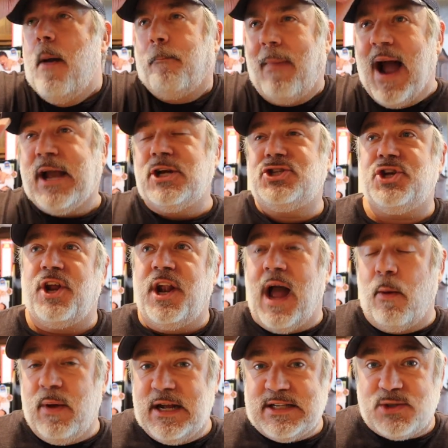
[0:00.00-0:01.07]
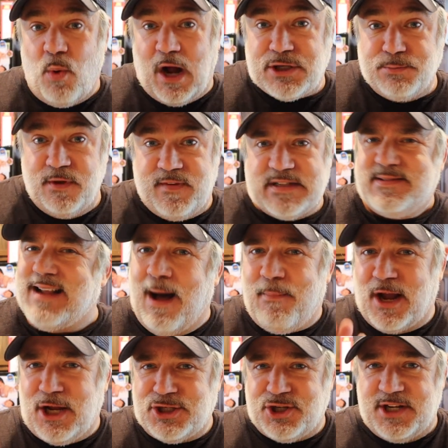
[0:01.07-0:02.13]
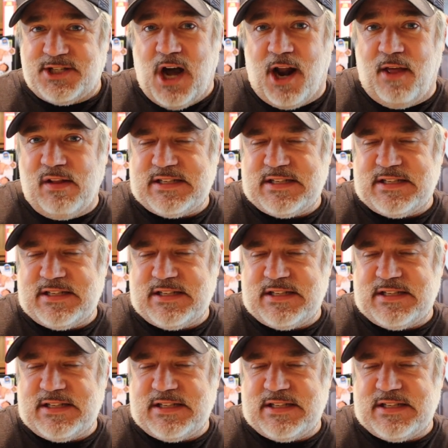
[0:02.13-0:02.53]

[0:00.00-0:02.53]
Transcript: My good Jitty and I, we used to watch movies. Not my good Jitty, Tanya.